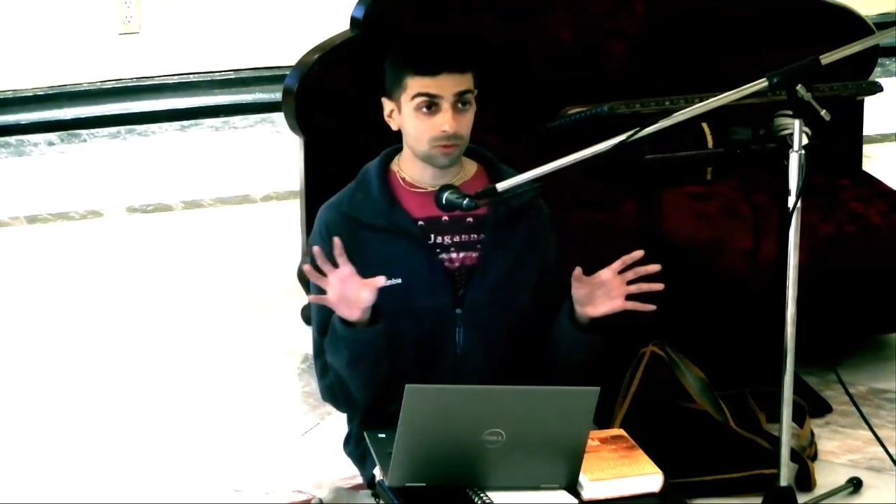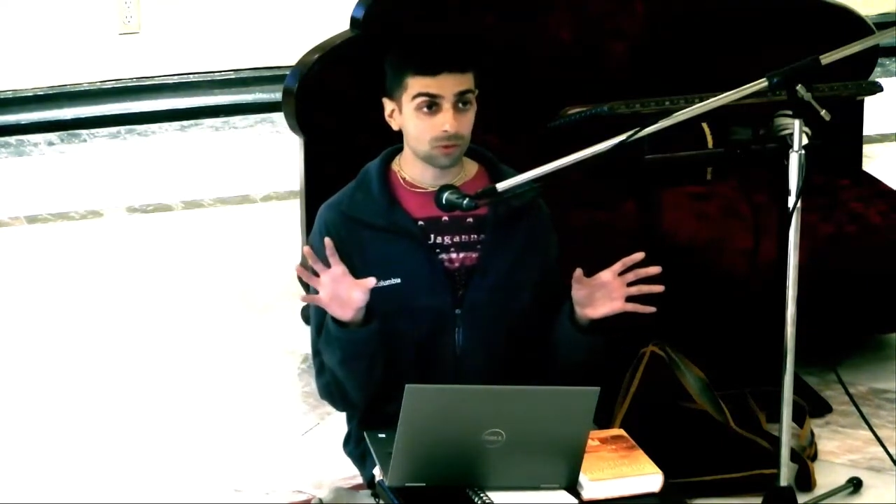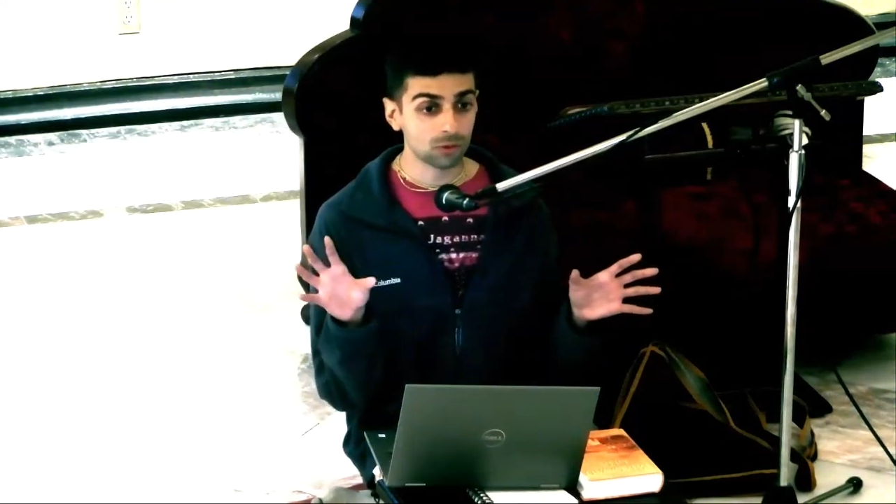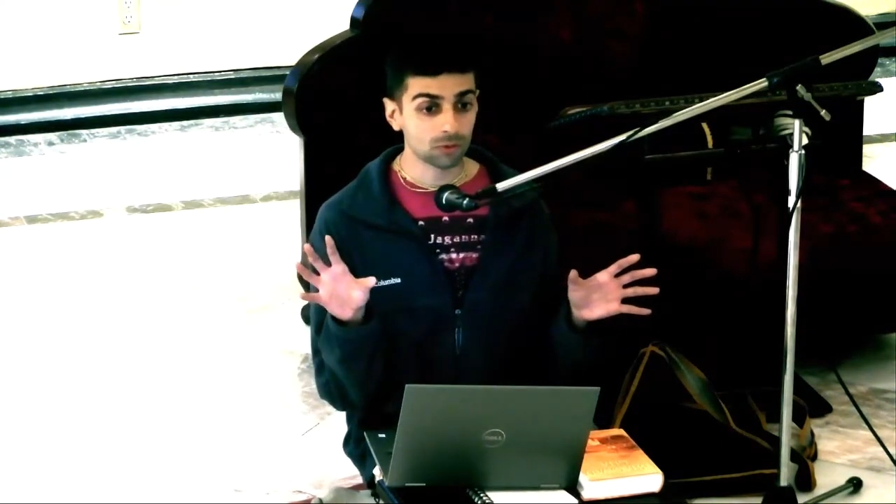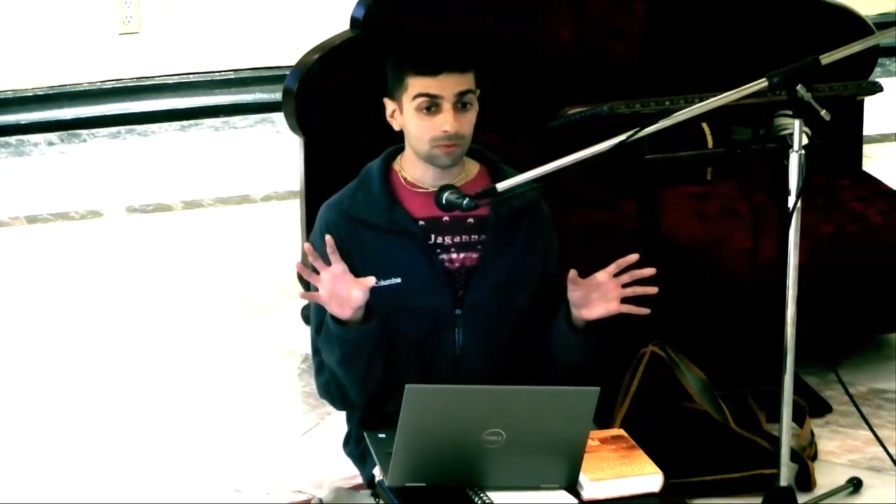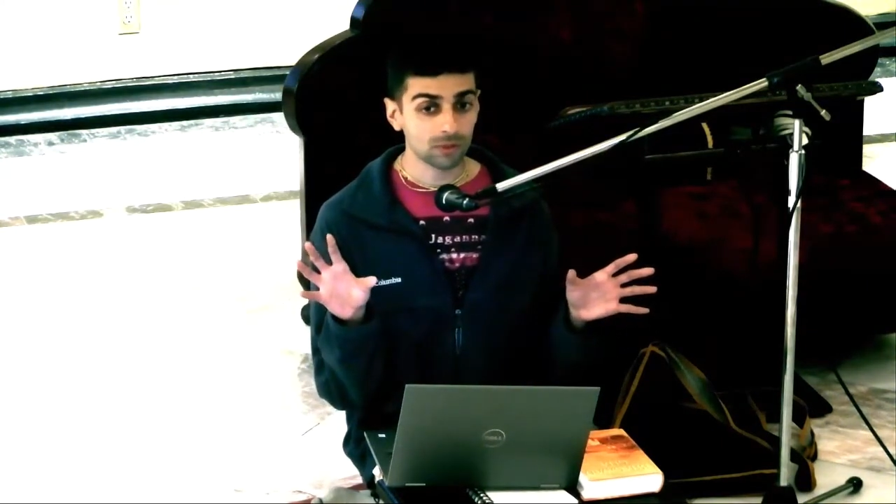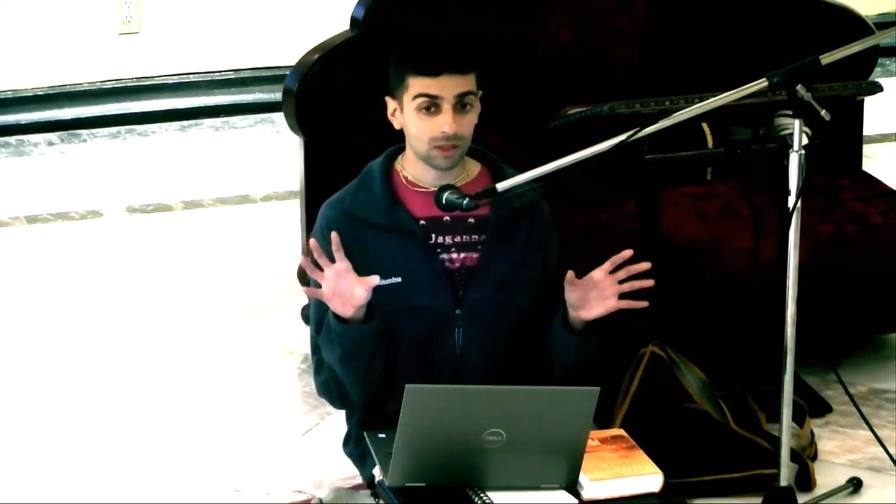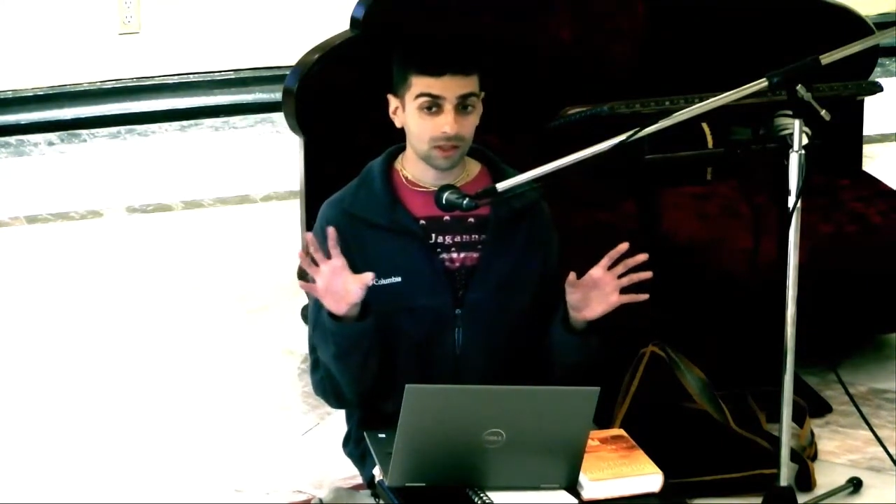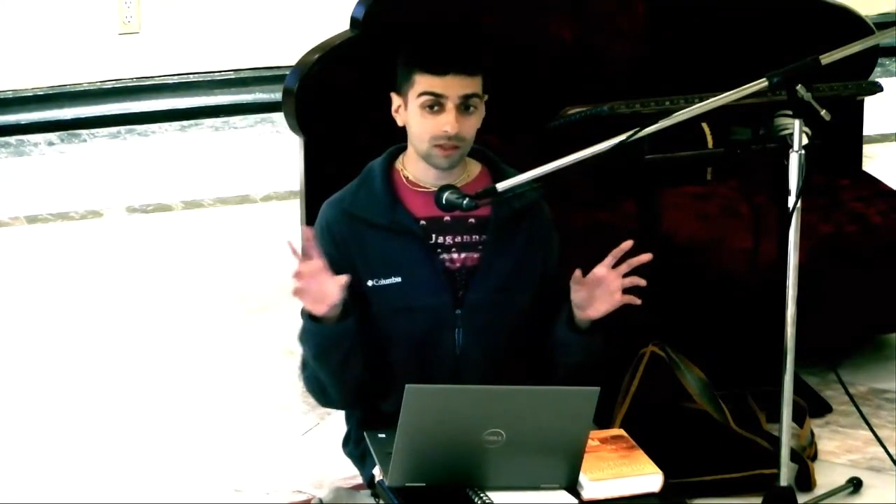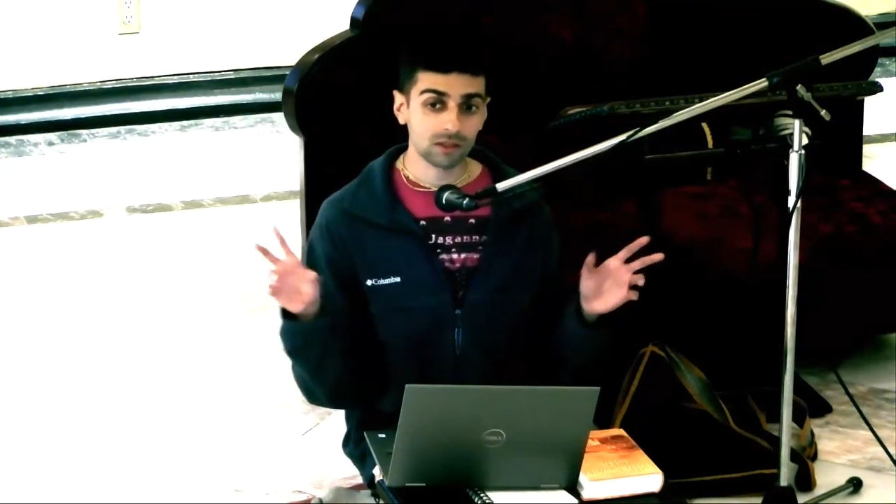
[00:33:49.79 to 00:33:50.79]
room
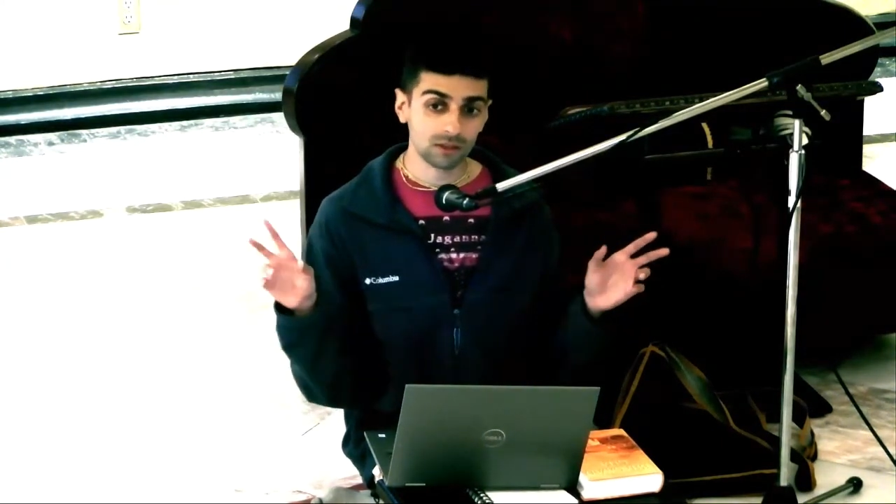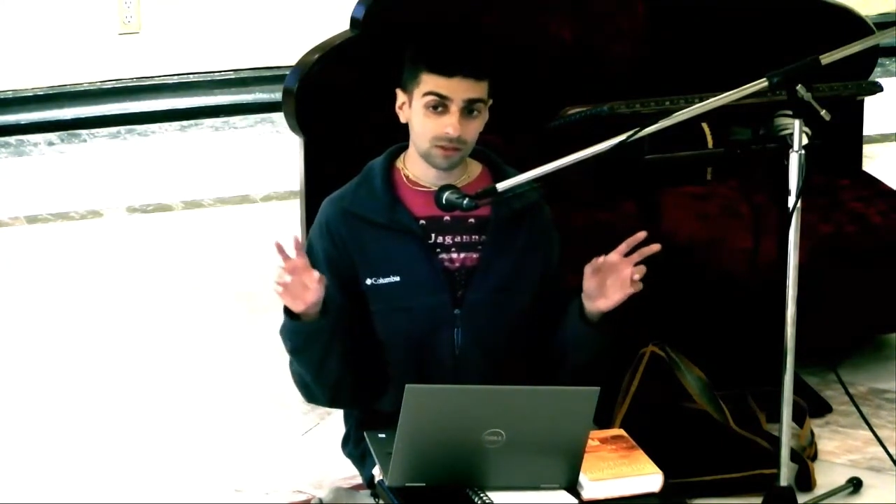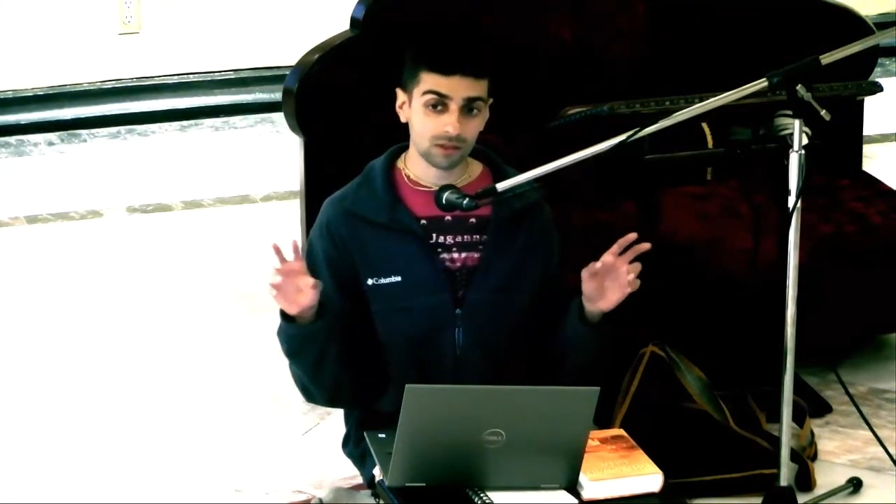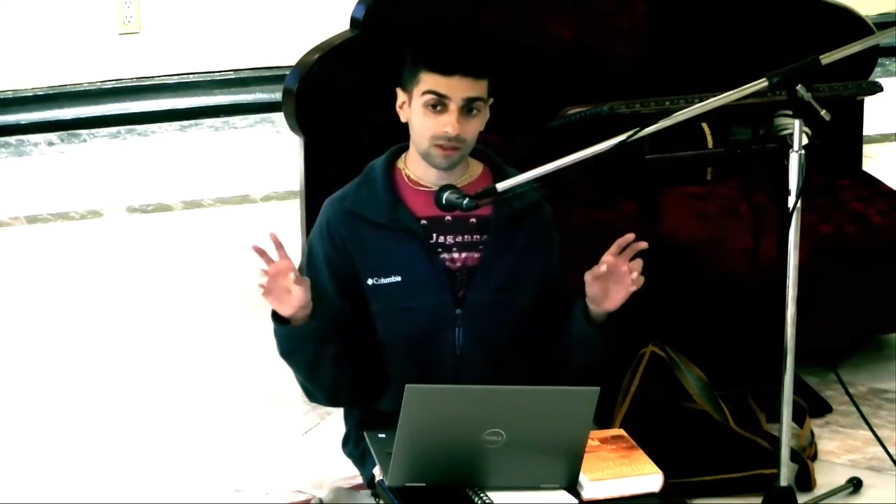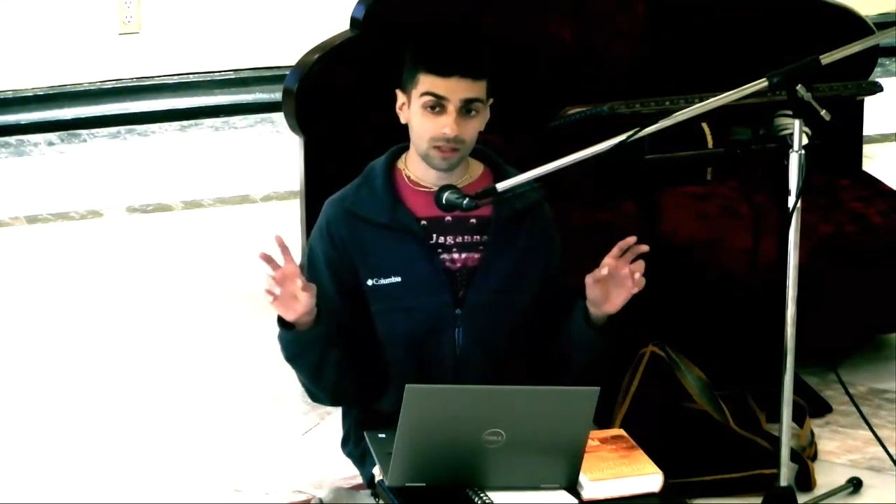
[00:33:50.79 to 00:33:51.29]
is,